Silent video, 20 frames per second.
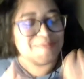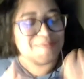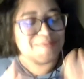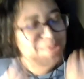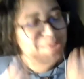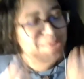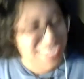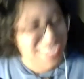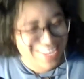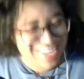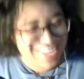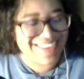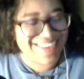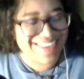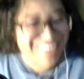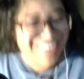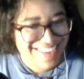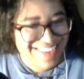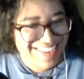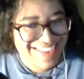but
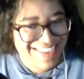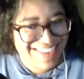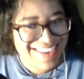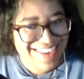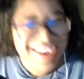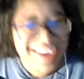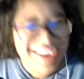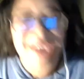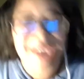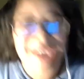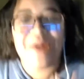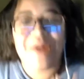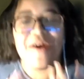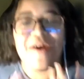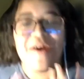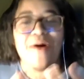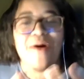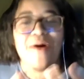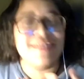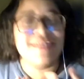
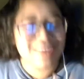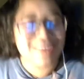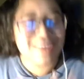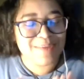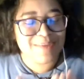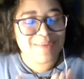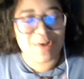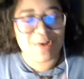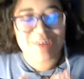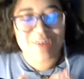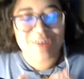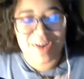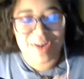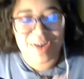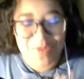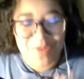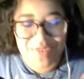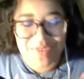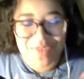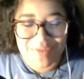all of these martial arts
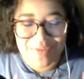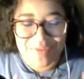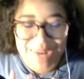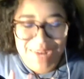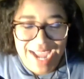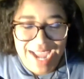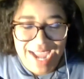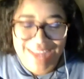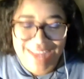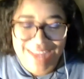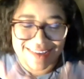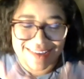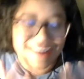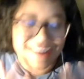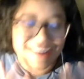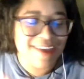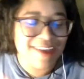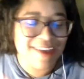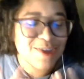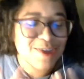movies from the 90s,
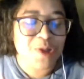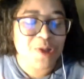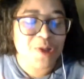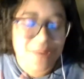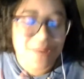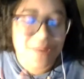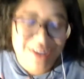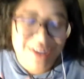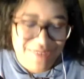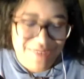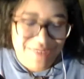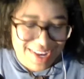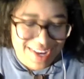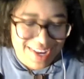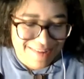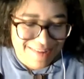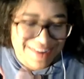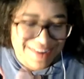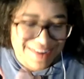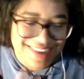so much of it
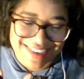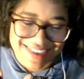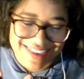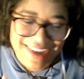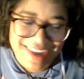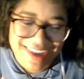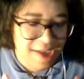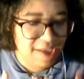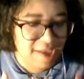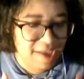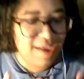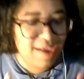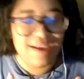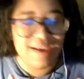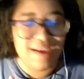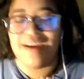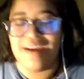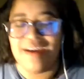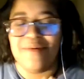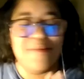was
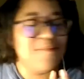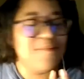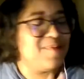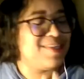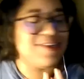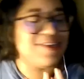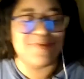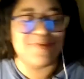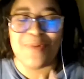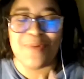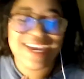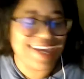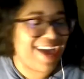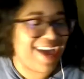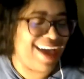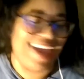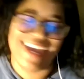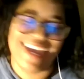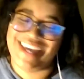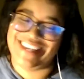just white
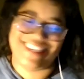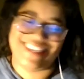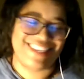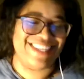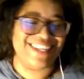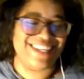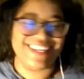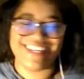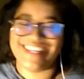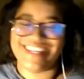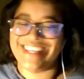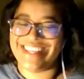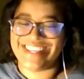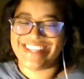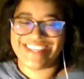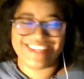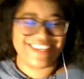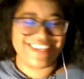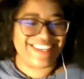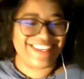guys.
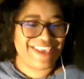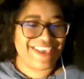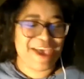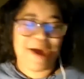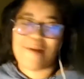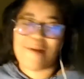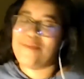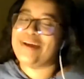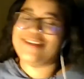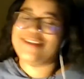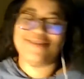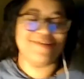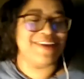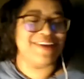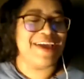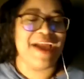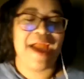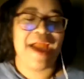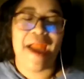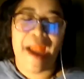Where'd
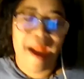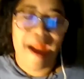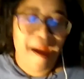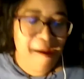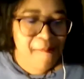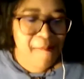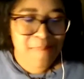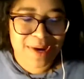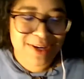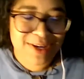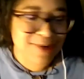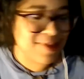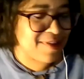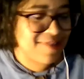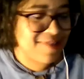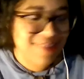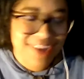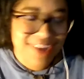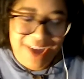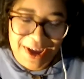you
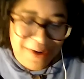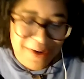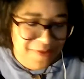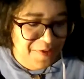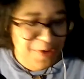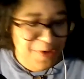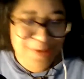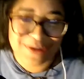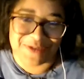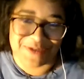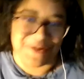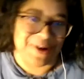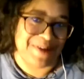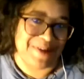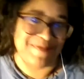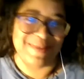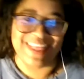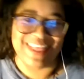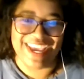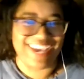learn the kung fu's
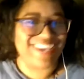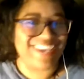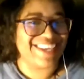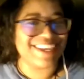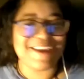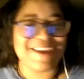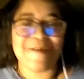from? Like,